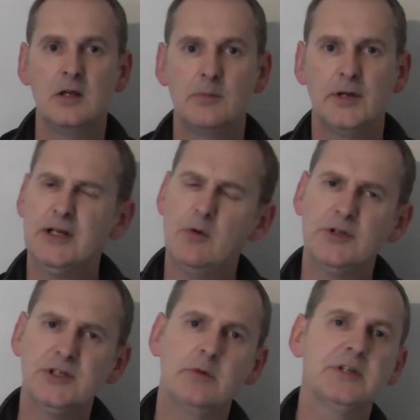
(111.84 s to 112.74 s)
But I don't
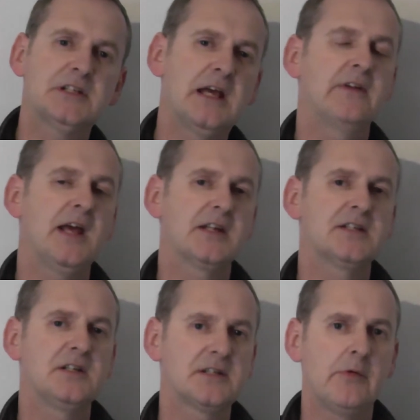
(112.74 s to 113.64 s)
want to know what 7x
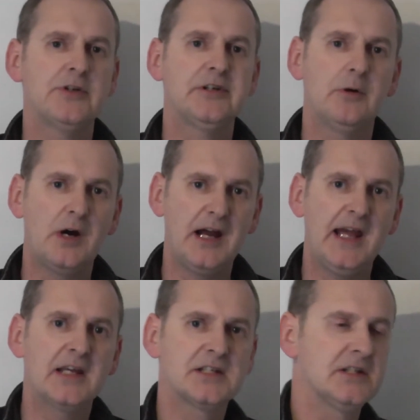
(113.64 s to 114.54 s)
is, I want to know what
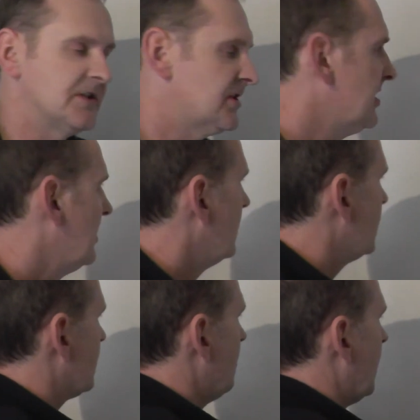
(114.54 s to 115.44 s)
x is.
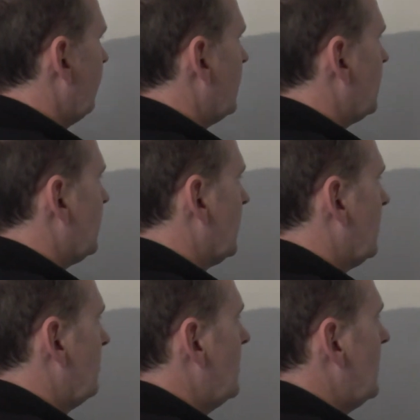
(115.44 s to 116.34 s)
So what I've got to
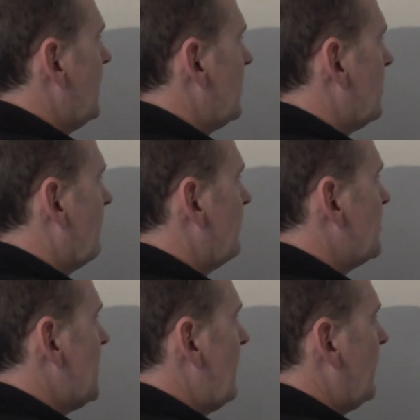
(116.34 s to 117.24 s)
do is go from
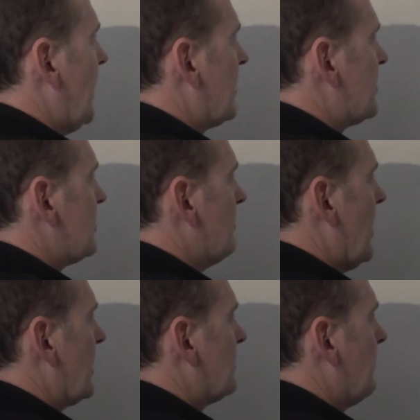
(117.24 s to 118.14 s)
7x to
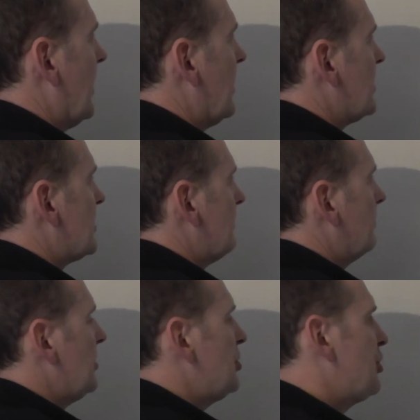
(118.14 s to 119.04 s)
x by
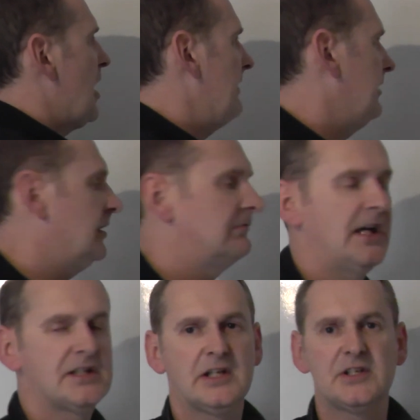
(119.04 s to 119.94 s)
simply sharing the
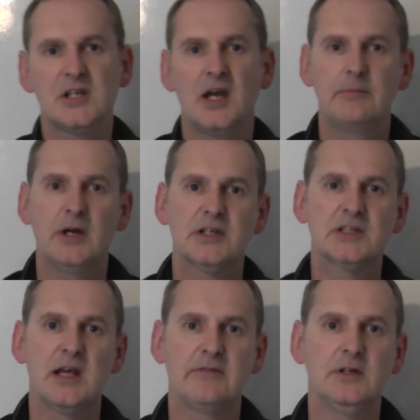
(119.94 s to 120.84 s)
right-hand side by
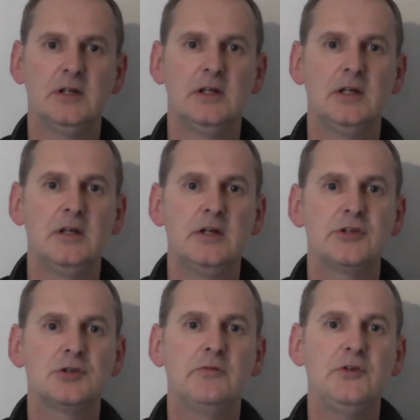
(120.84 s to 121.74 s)
7.
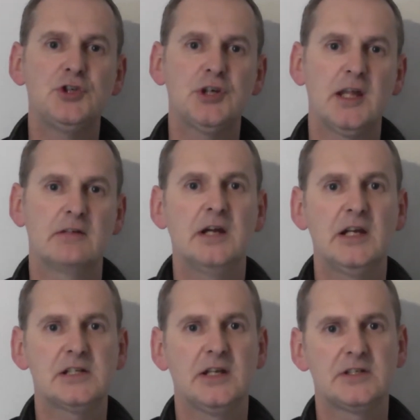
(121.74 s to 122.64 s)
So if you share the right-hand